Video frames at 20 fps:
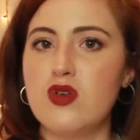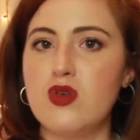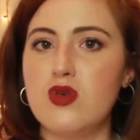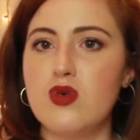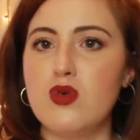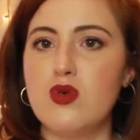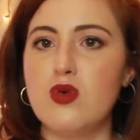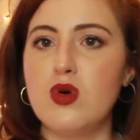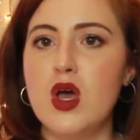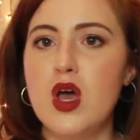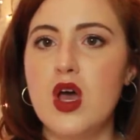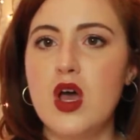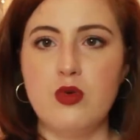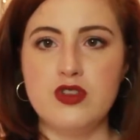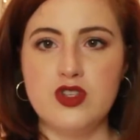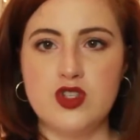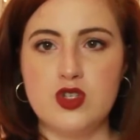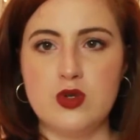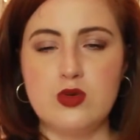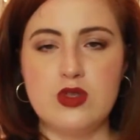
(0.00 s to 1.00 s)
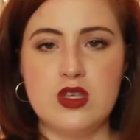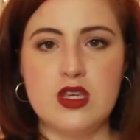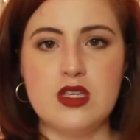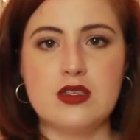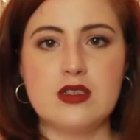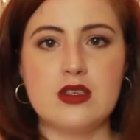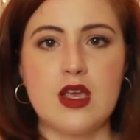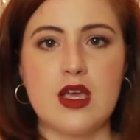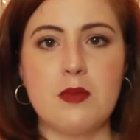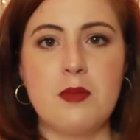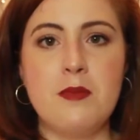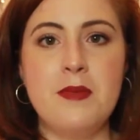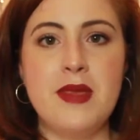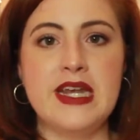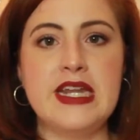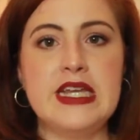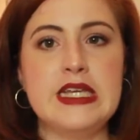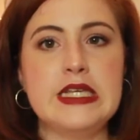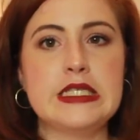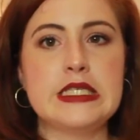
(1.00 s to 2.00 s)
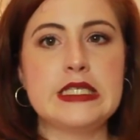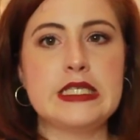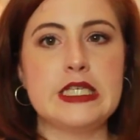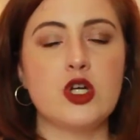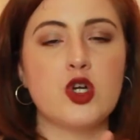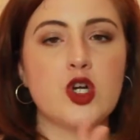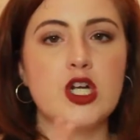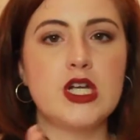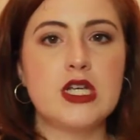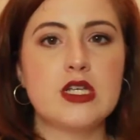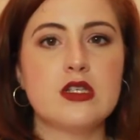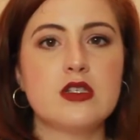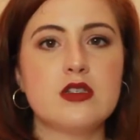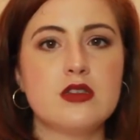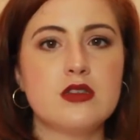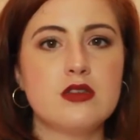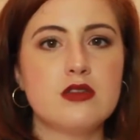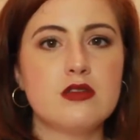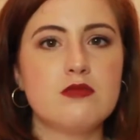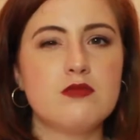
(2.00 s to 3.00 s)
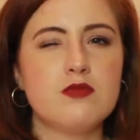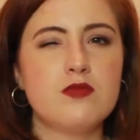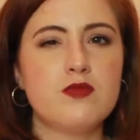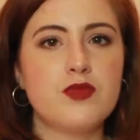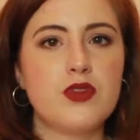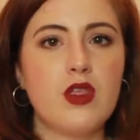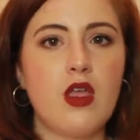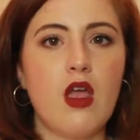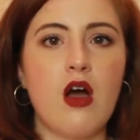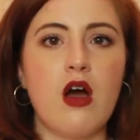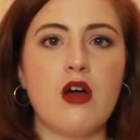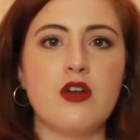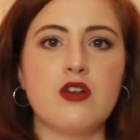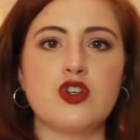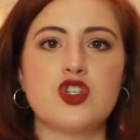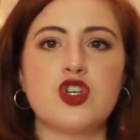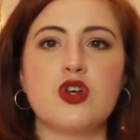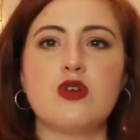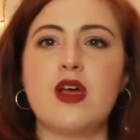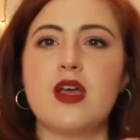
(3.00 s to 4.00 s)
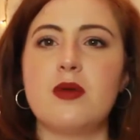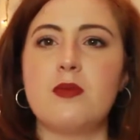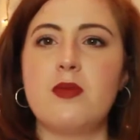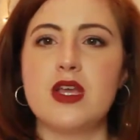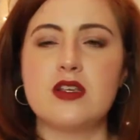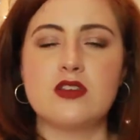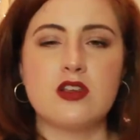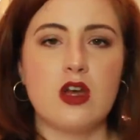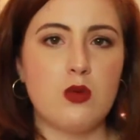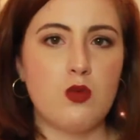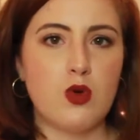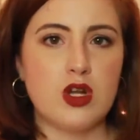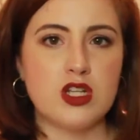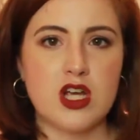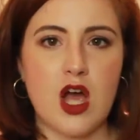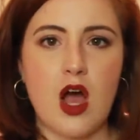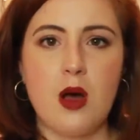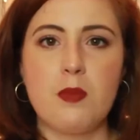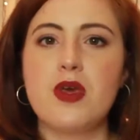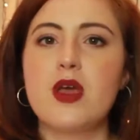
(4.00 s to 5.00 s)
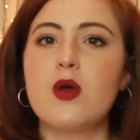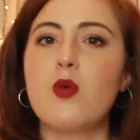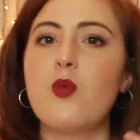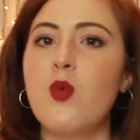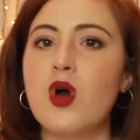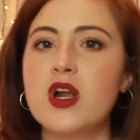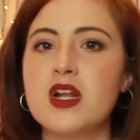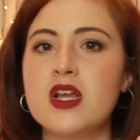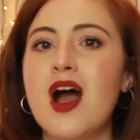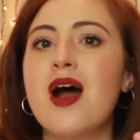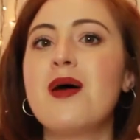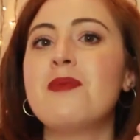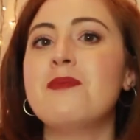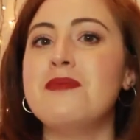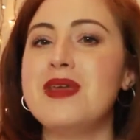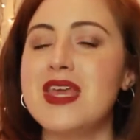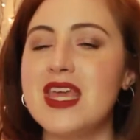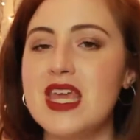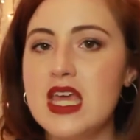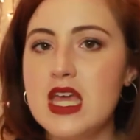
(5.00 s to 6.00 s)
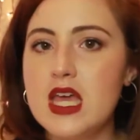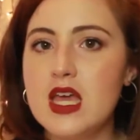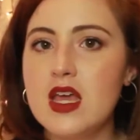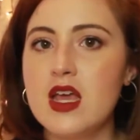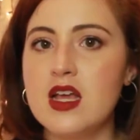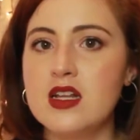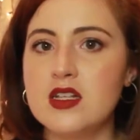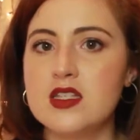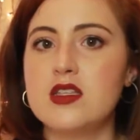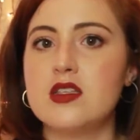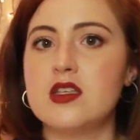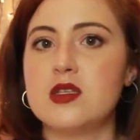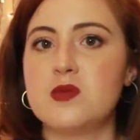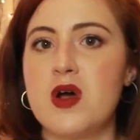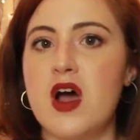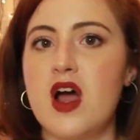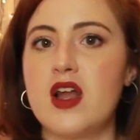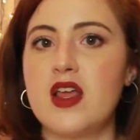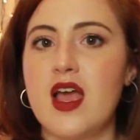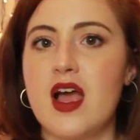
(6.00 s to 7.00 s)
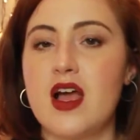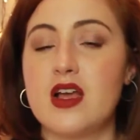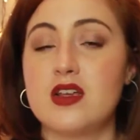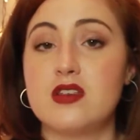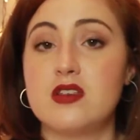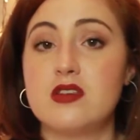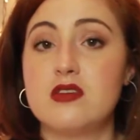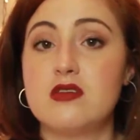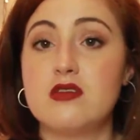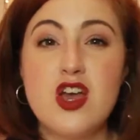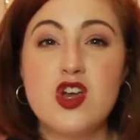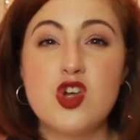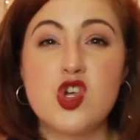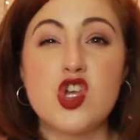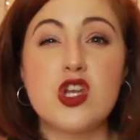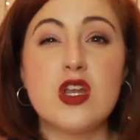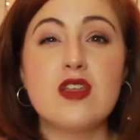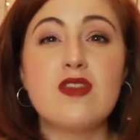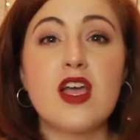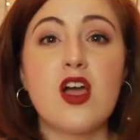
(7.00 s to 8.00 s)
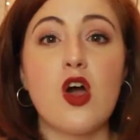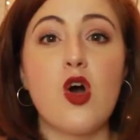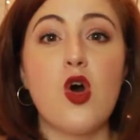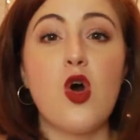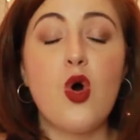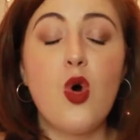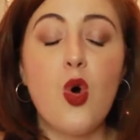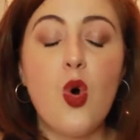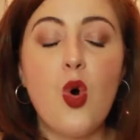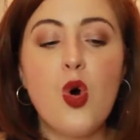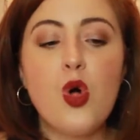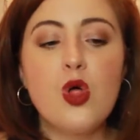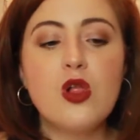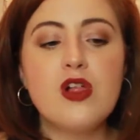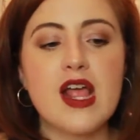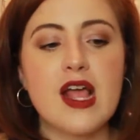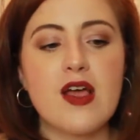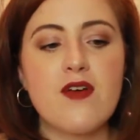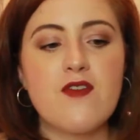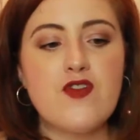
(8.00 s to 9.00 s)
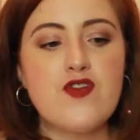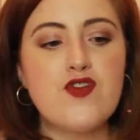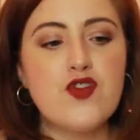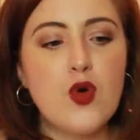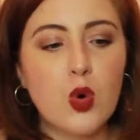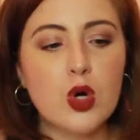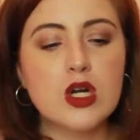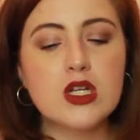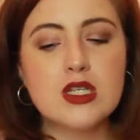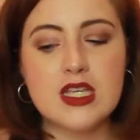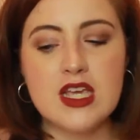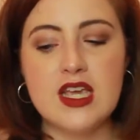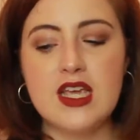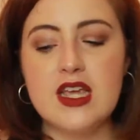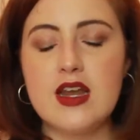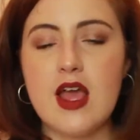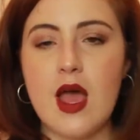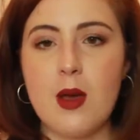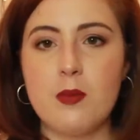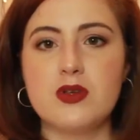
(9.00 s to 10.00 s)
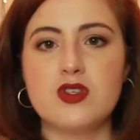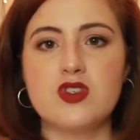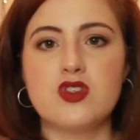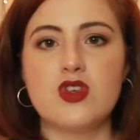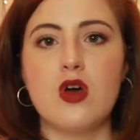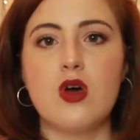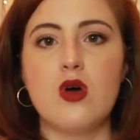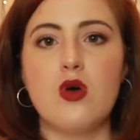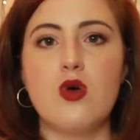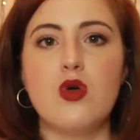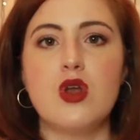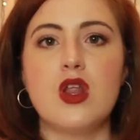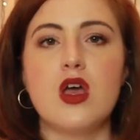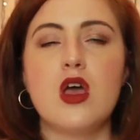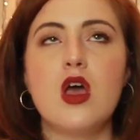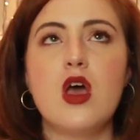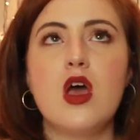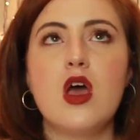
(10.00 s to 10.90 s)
who will do these like mini series on her show, like based on one topic. What got me into this podcast, she did like a whole like 14 episode